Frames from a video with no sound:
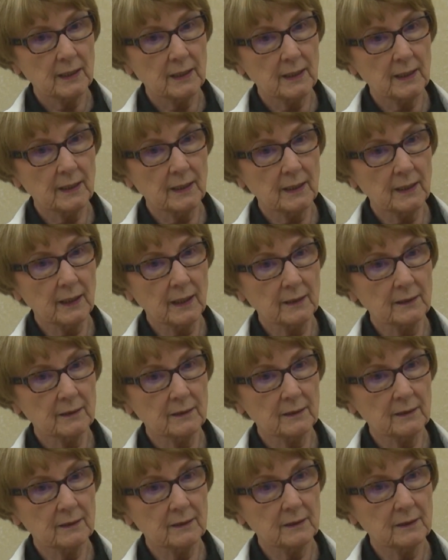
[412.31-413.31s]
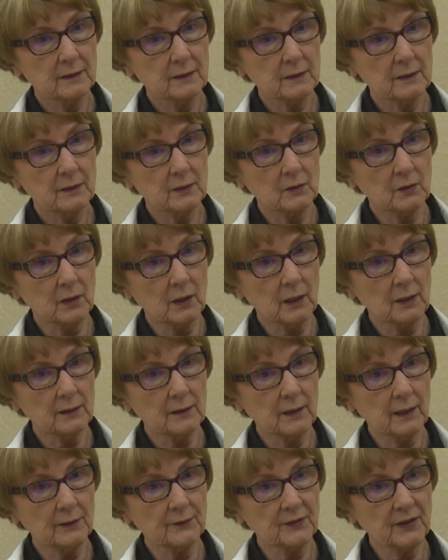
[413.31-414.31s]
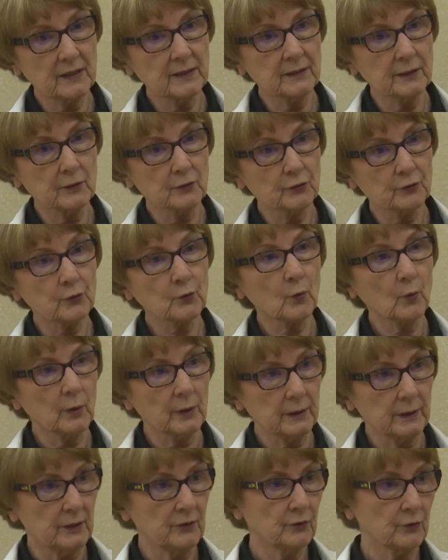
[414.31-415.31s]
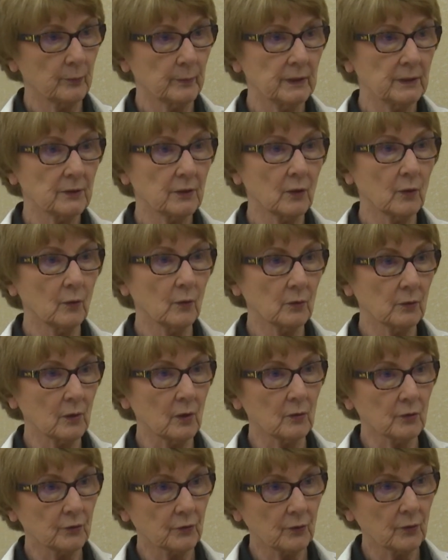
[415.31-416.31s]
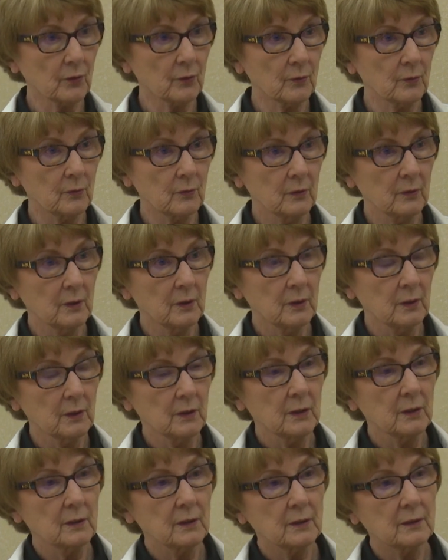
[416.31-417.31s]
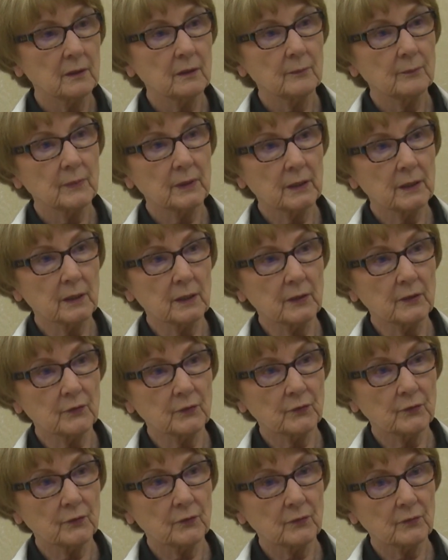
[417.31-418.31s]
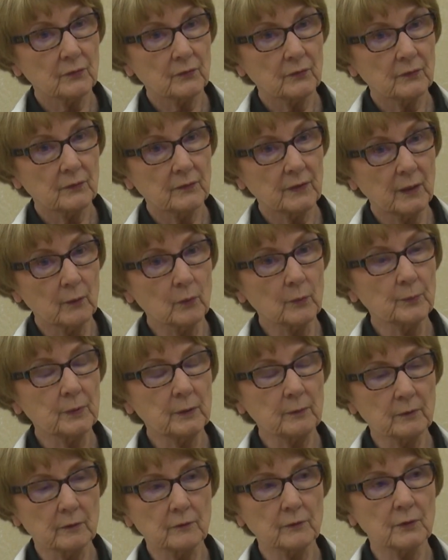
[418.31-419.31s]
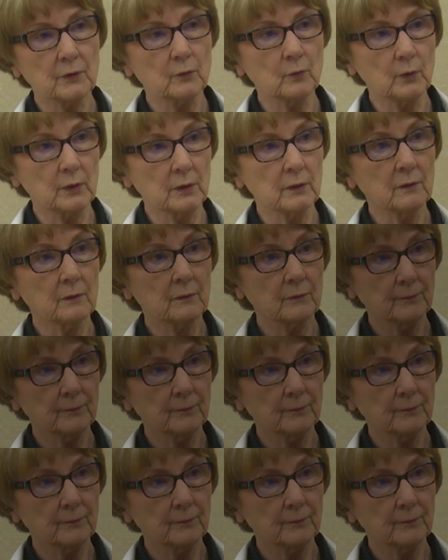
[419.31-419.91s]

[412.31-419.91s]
And I think their story needs to be told also, because they were people of goodwill.